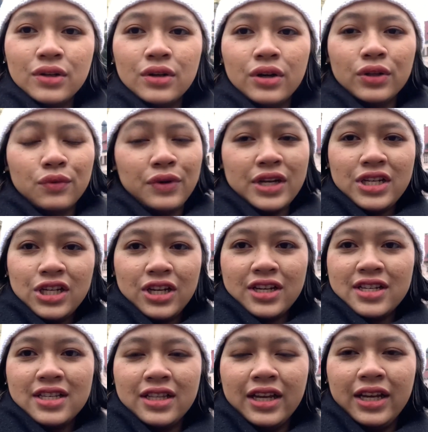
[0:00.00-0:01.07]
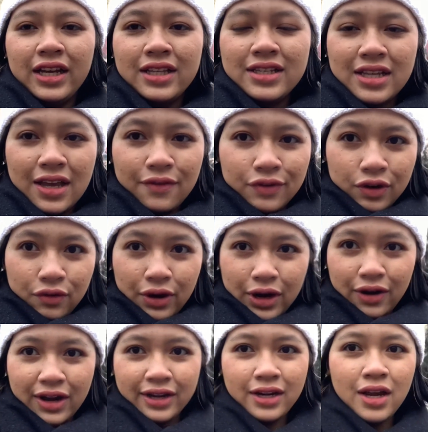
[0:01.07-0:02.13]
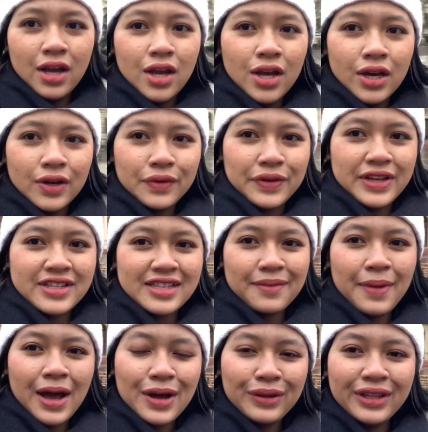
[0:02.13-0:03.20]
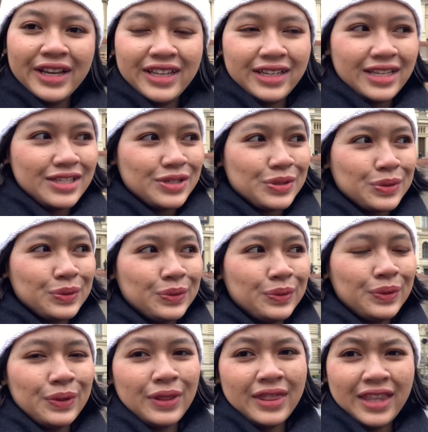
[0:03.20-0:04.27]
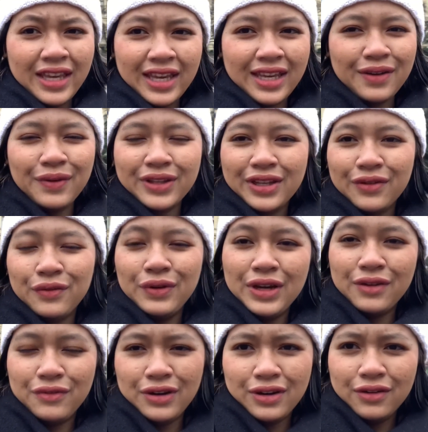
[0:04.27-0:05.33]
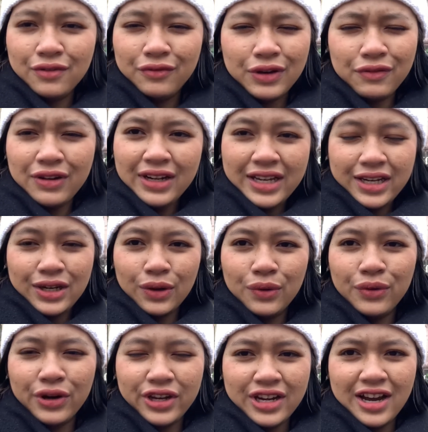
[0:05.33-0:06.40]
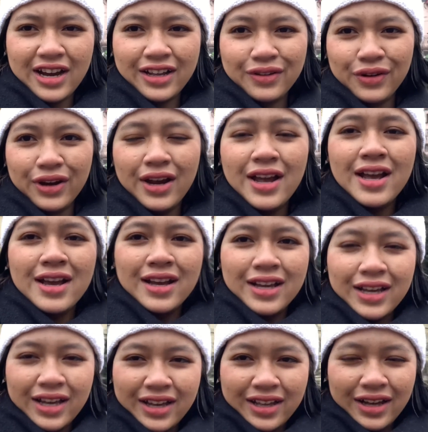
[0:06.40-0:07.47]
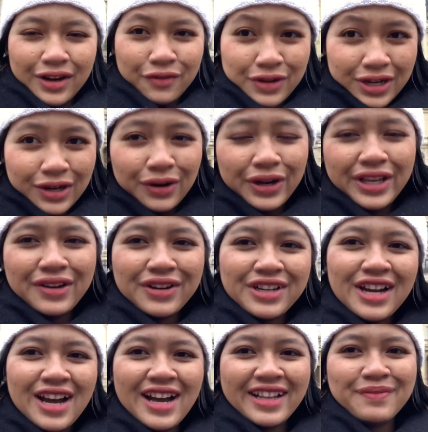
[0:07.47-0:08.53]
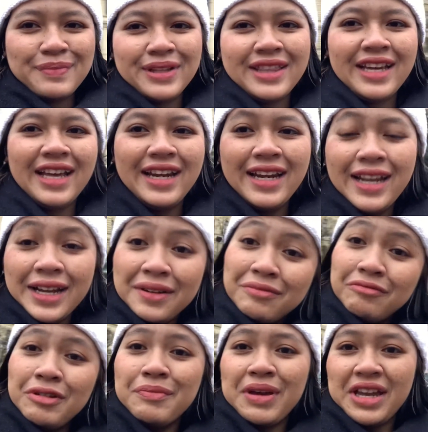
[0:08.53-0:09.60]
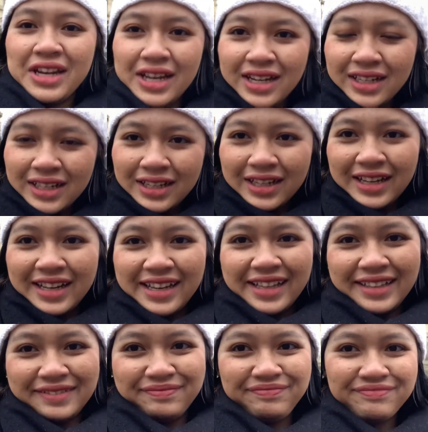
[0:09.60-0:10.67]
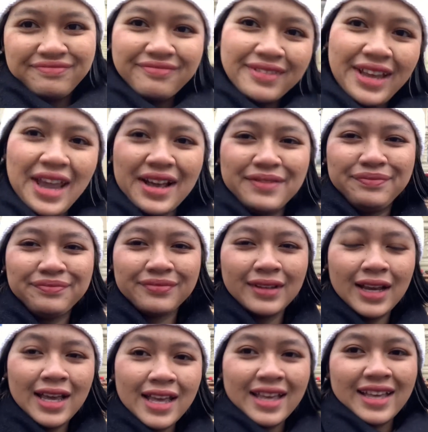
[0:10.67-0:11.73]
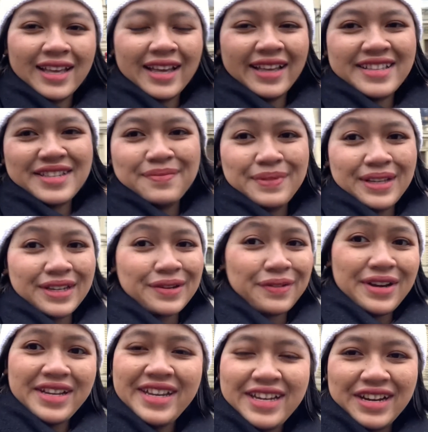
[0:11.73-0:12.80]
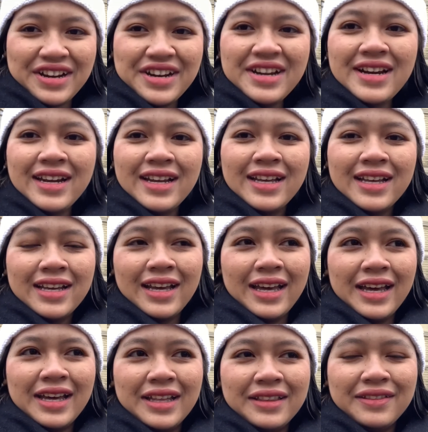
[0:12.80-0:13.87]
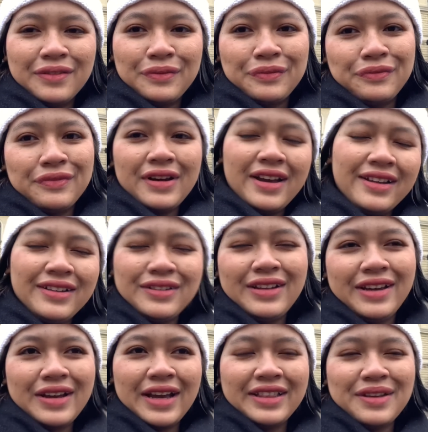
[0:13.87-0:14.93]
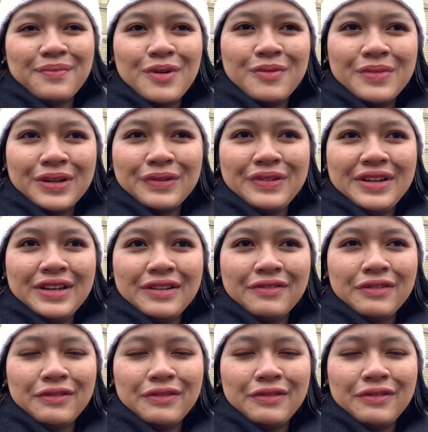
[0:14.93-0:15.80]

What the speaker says: outrageous, like it's everywhere, and we somehow like need to think whether we really go or not, or are we going or not. But then we made it, and yeah, it's been great here. And I don't like at the moment we